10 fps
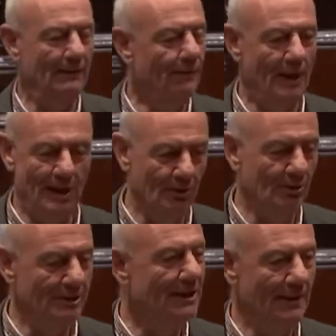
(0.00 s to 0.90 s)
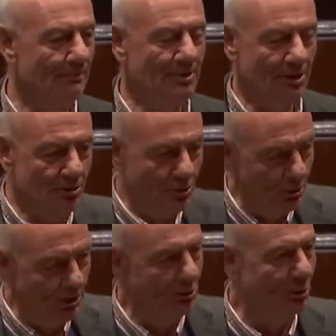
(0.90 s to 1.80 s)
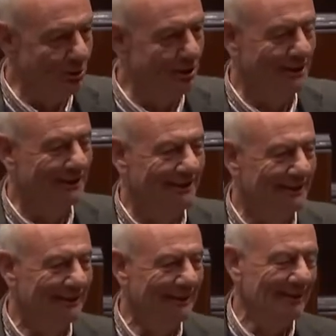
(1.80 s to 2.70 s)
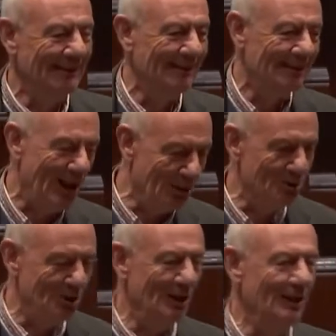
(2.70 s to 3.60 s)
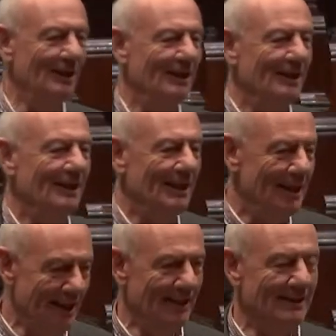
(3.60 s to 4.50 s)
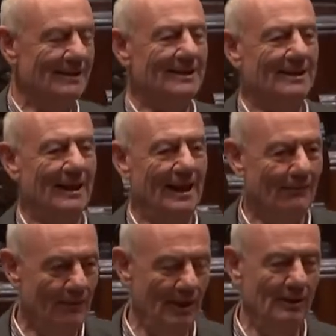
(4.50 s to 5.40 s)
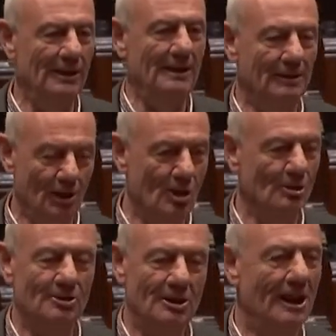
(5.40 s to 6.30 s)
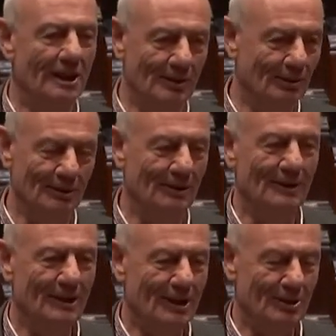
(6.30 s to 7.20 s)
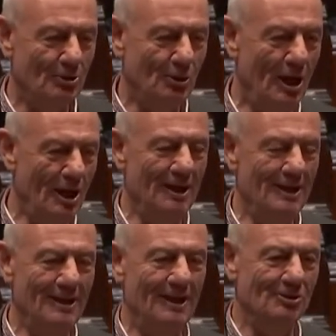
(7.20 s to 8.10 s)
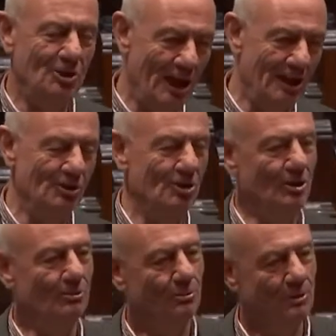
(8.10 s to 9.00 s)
failed attempts at doing good. Culture is a very long tail. To try and change it